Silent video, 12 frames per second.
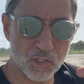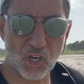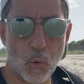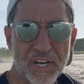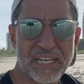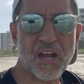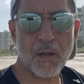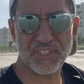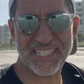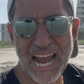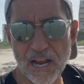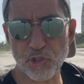So when it
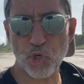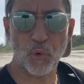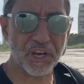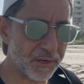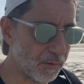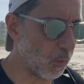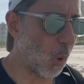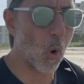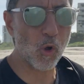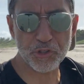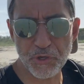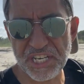comes down to it,
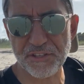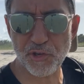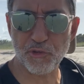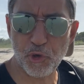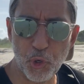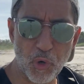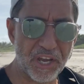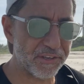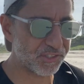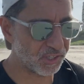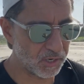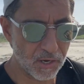all you need to do
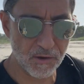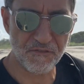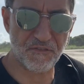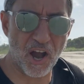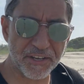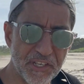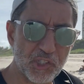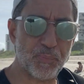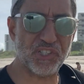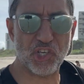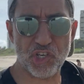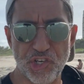is find these
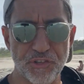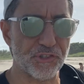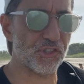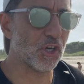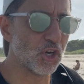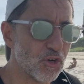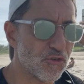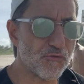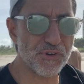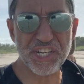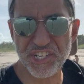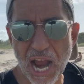positions,
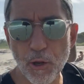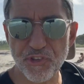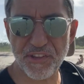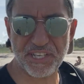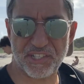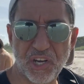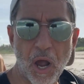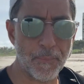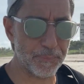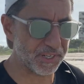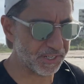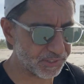reach out to these
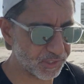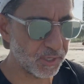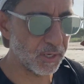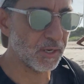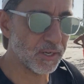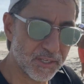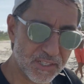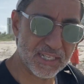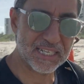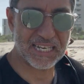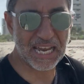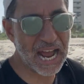companies,
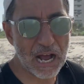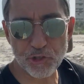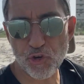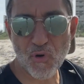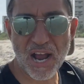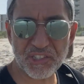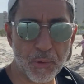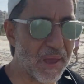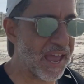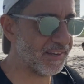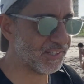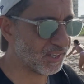get out your
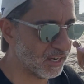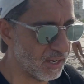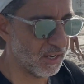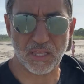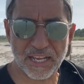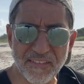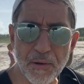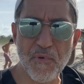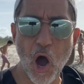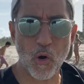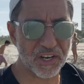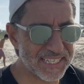resumes, let
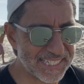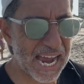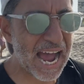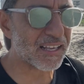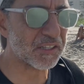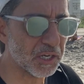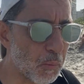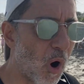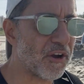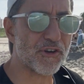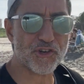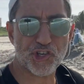them know exactly
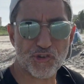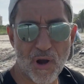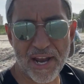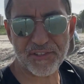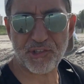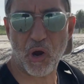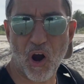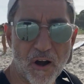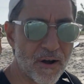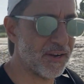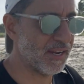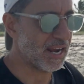what your strengths
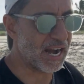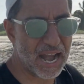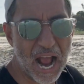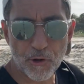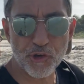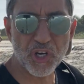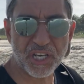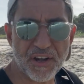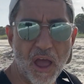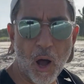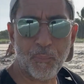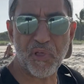are and how you
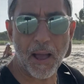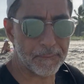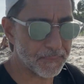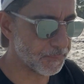can help them.